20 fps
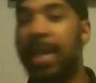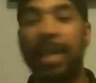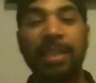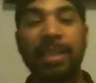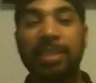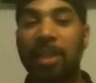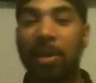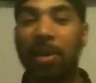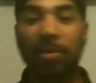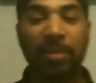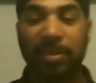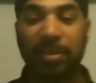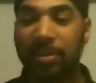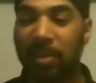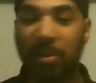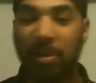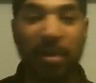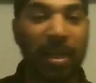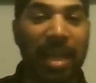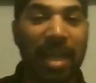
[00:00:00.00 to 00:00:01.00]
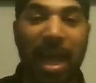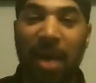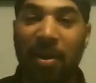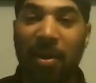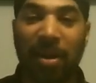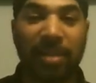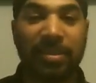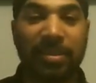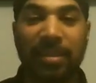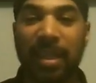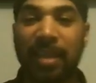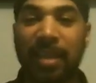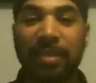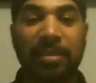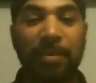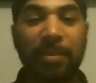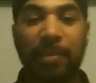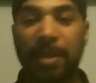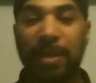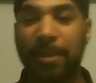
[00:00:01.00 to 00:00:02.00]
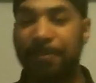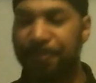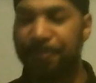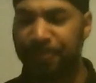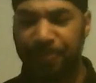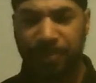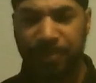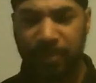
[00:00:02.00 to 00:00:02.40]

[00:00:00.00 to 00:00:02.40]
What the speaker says: He told us don't allow ourselves to be